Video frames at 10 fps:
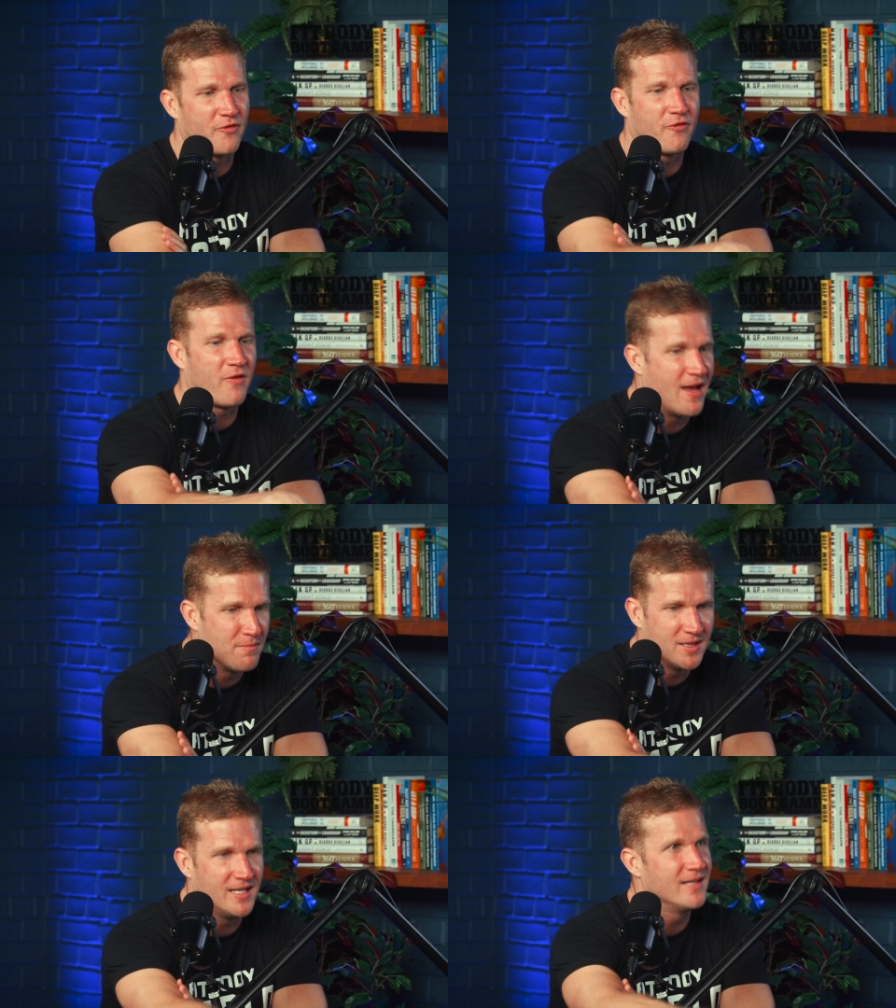
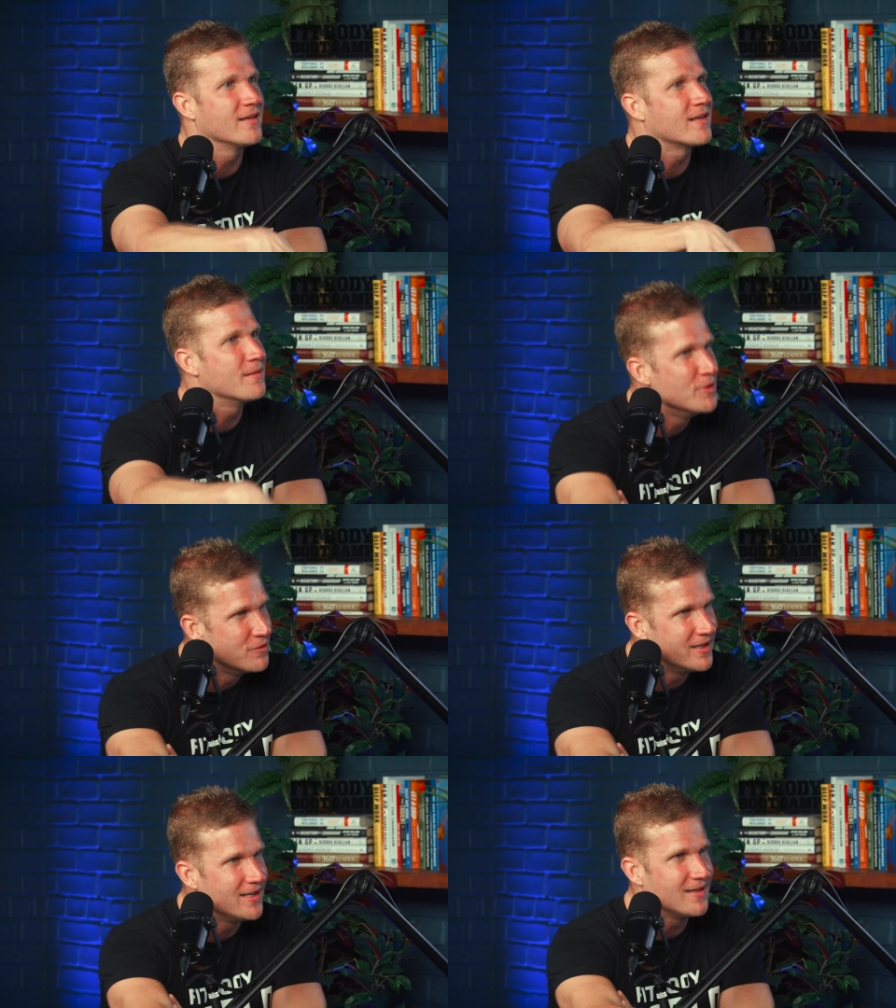family, yes,
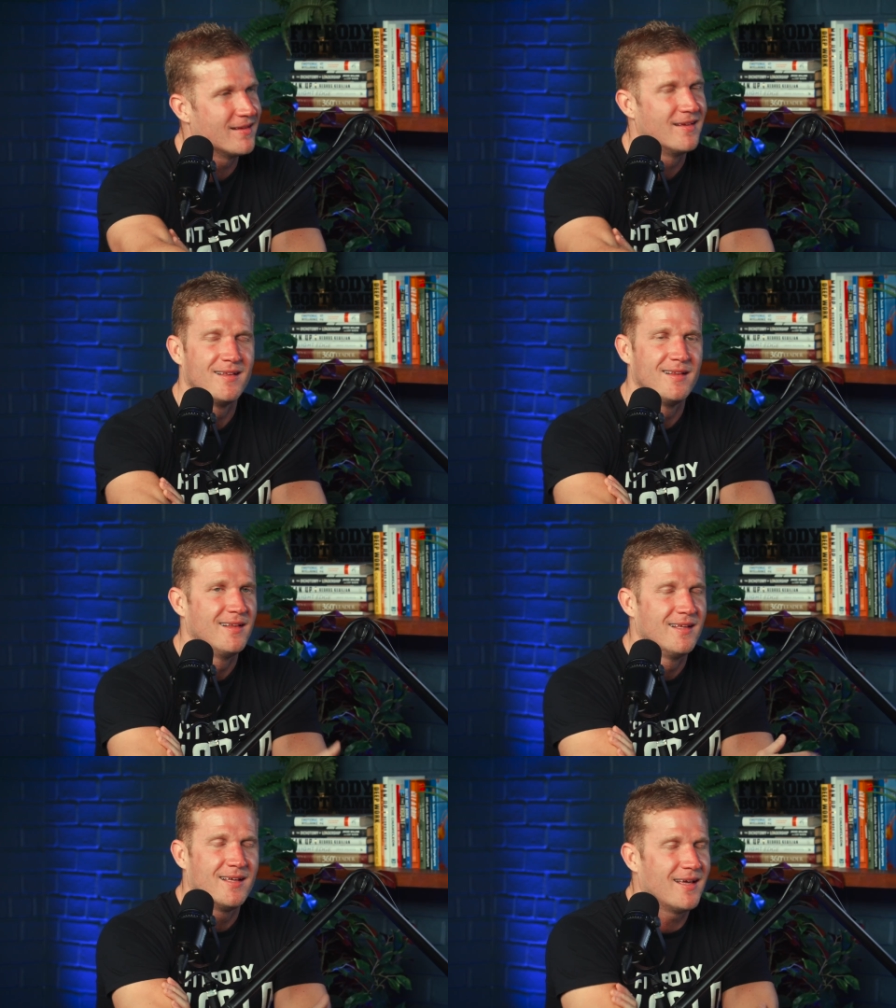yes,
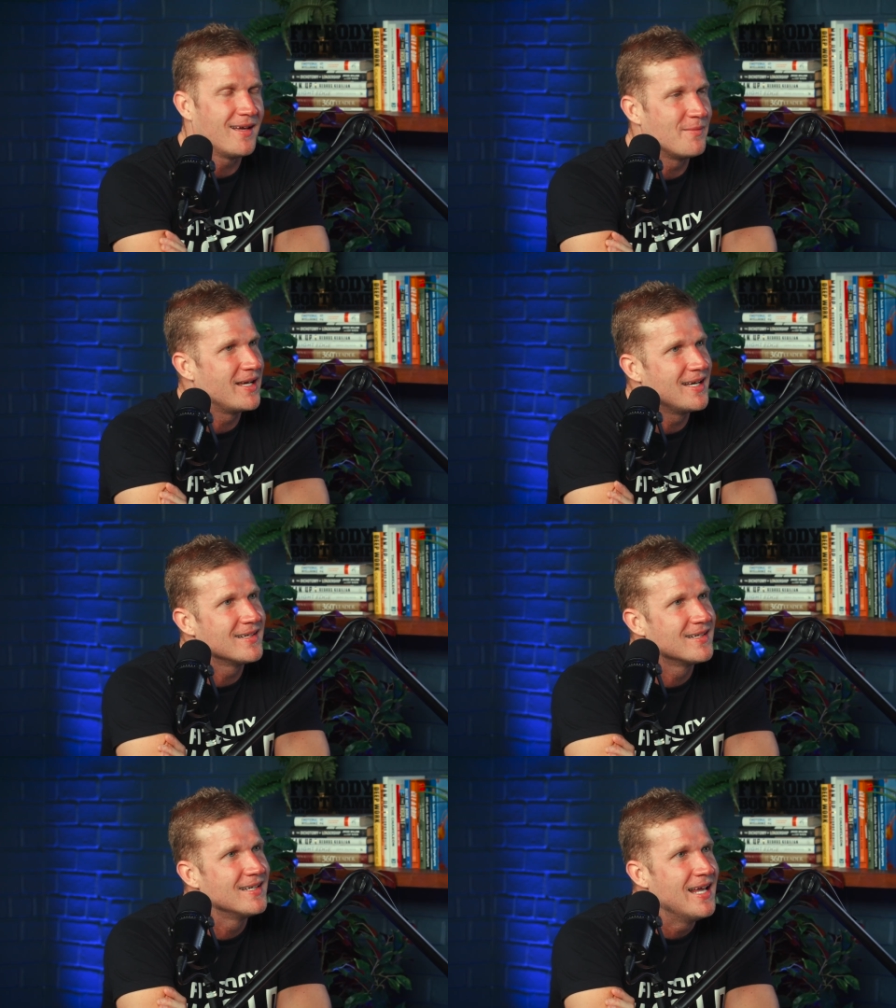yeah, man,
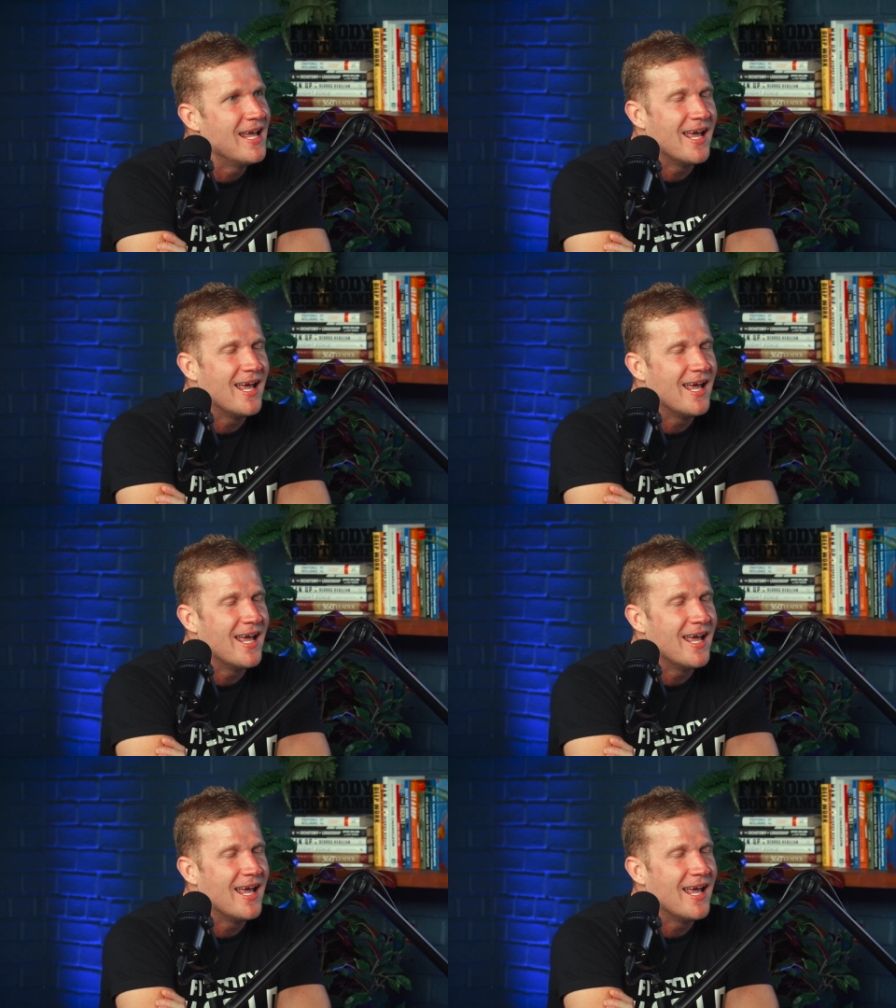yes.